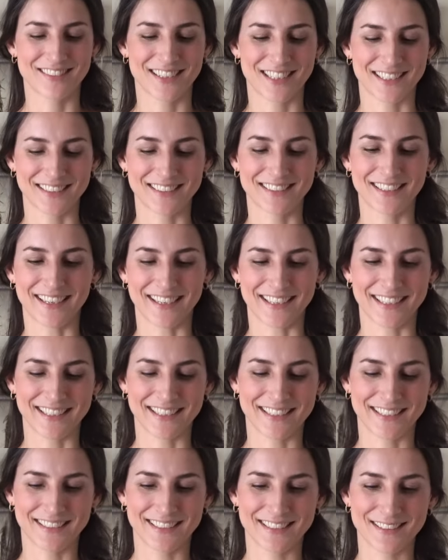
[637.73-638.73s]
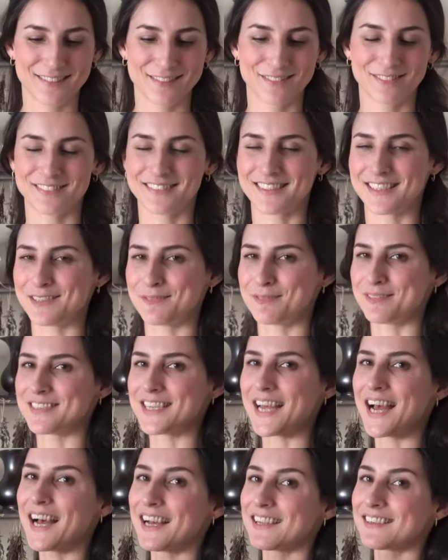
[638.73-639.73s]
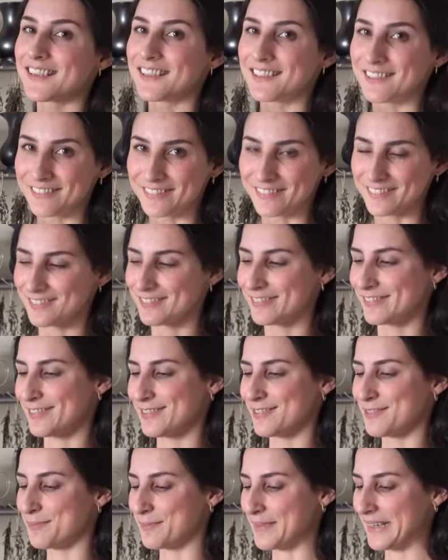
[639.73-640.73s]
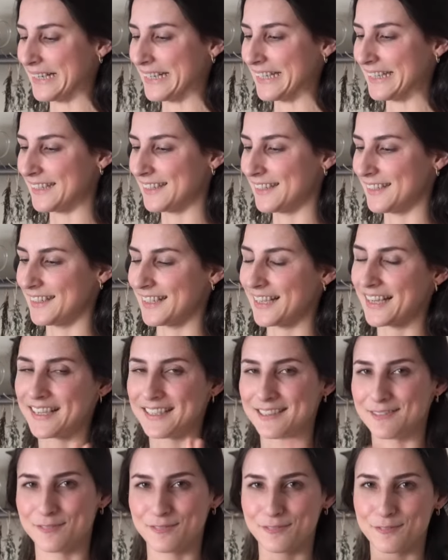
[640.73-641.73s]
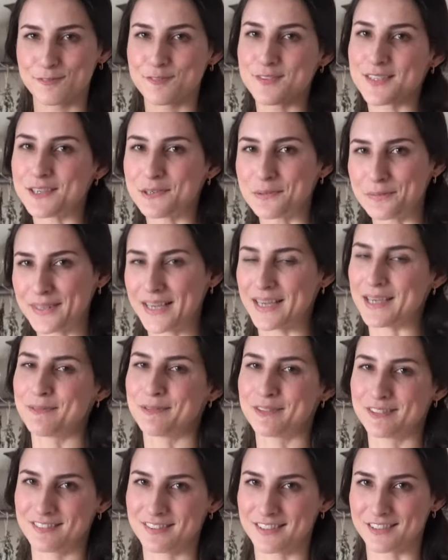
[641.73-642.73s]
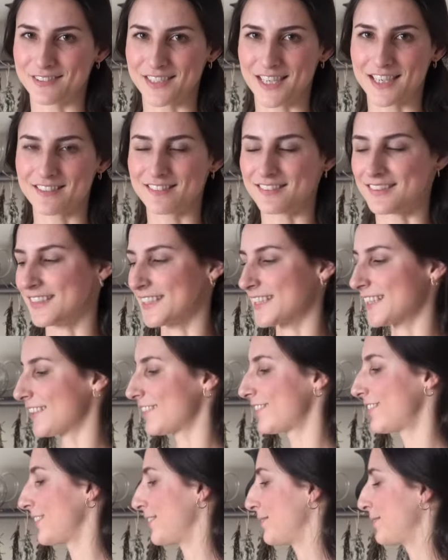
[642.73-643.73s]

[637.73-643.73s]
and I thought that it would add a lot to my kind of feel that I want to create in the kitchen,